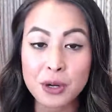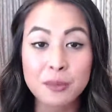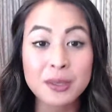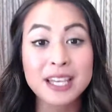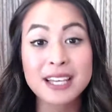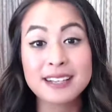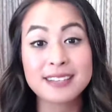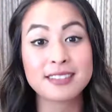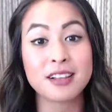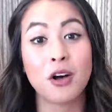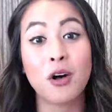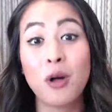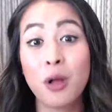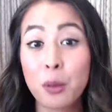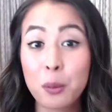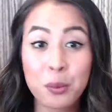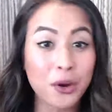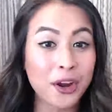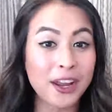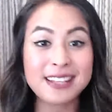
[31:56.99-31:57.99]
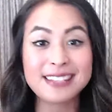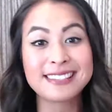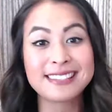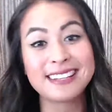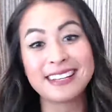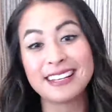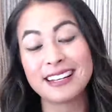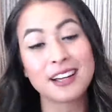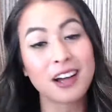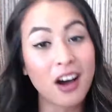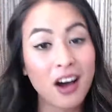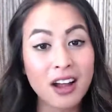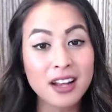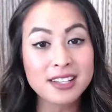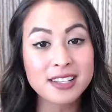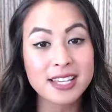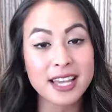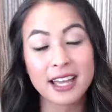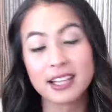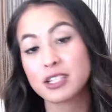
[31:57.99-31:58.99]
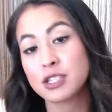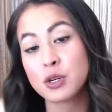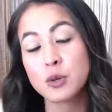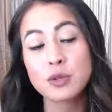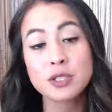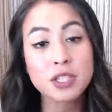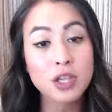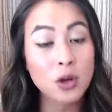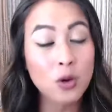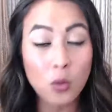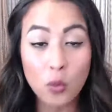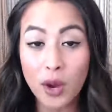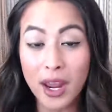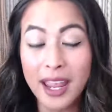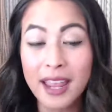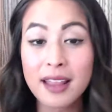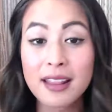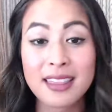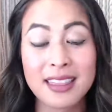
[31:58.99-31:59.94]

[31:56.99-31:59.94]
because all brands need content. So it's a great